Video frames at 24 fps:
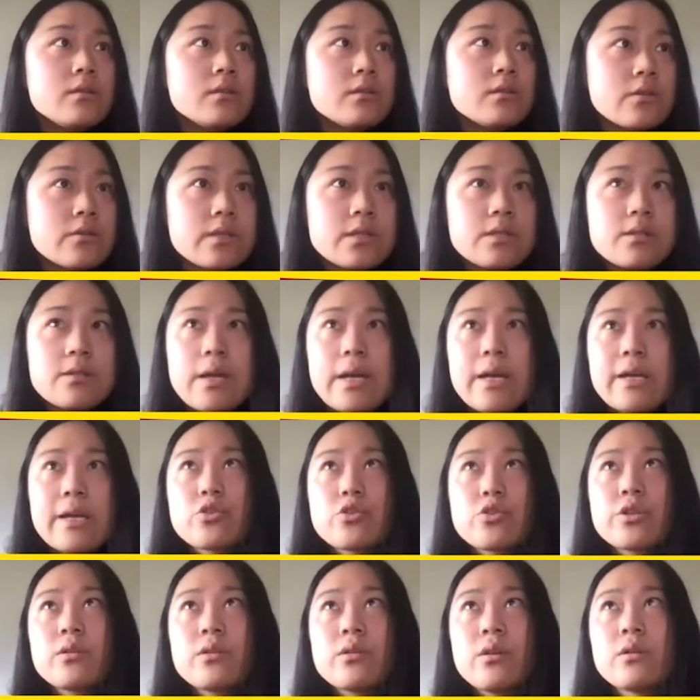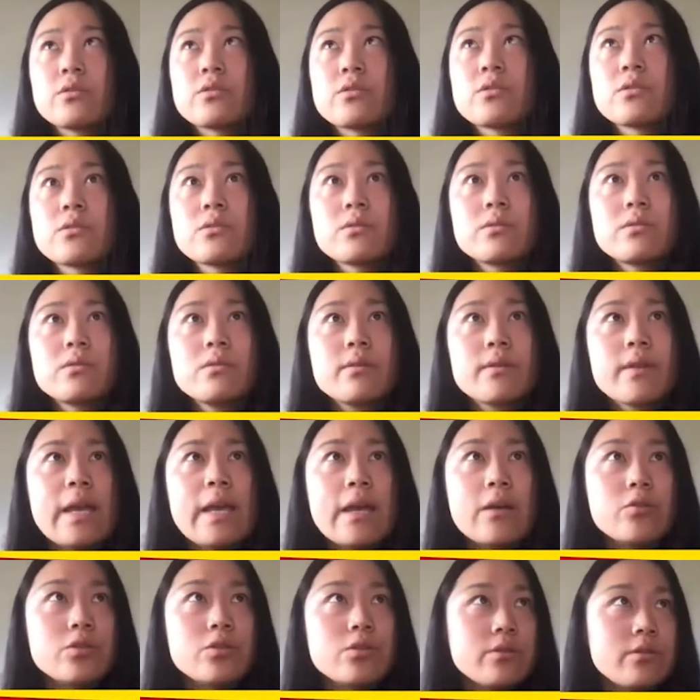So this actually also
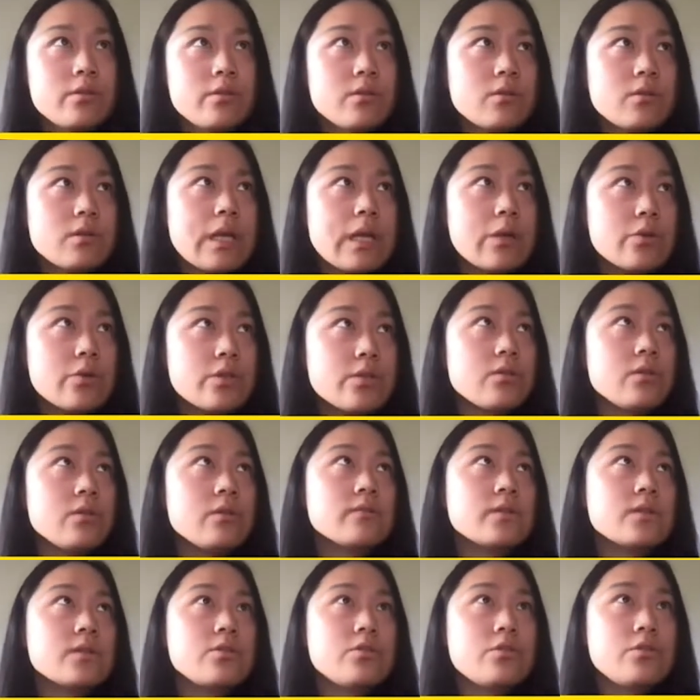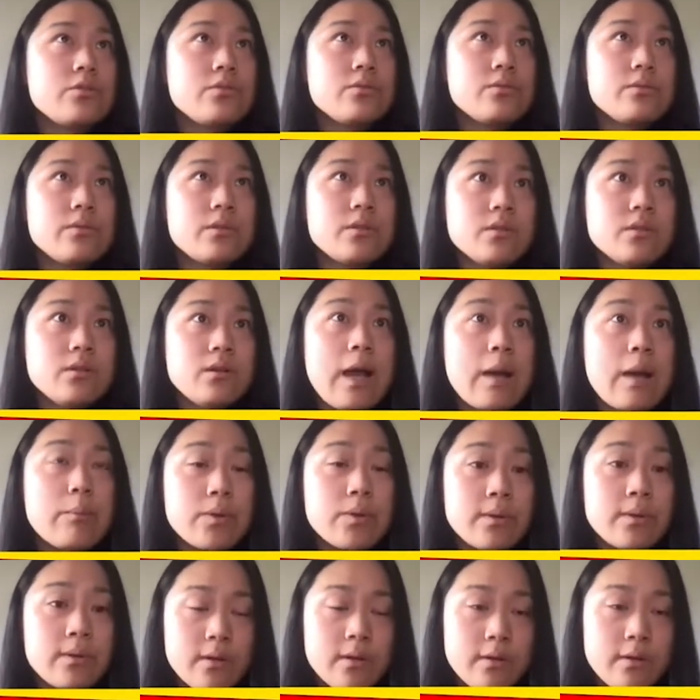carries over to the
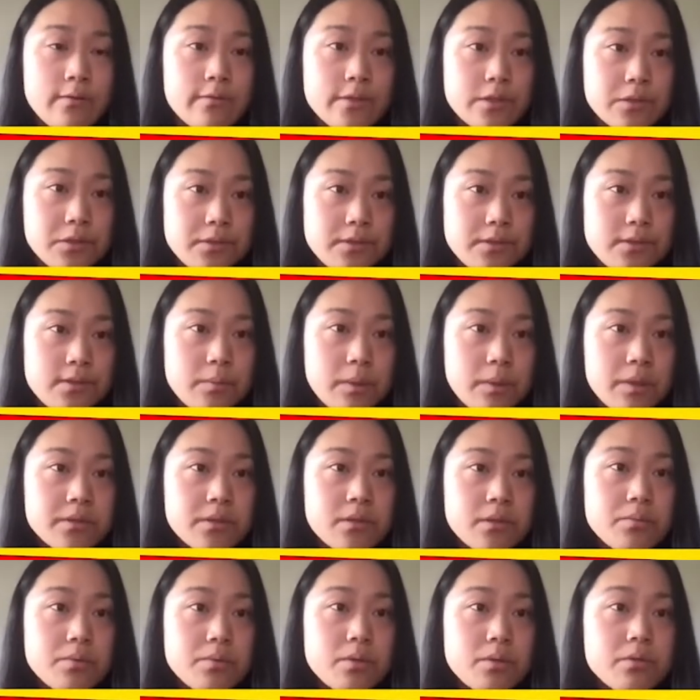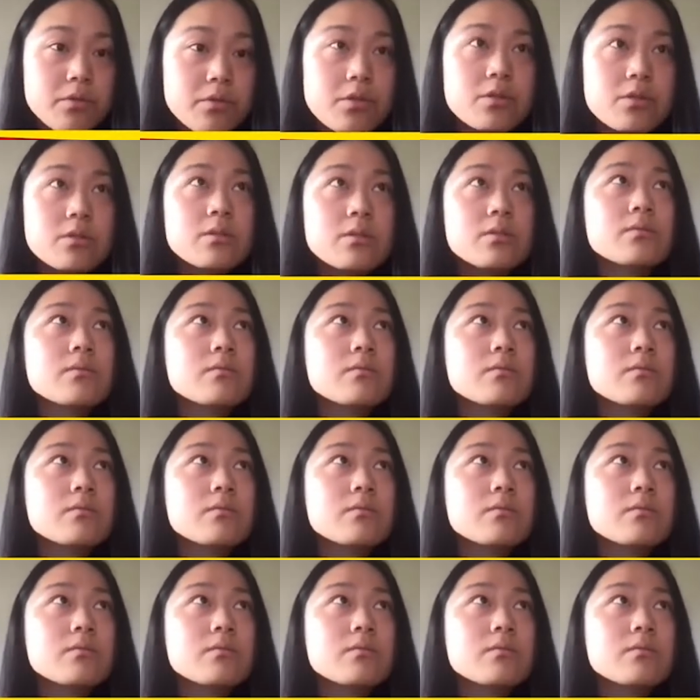upper confidence bound approach.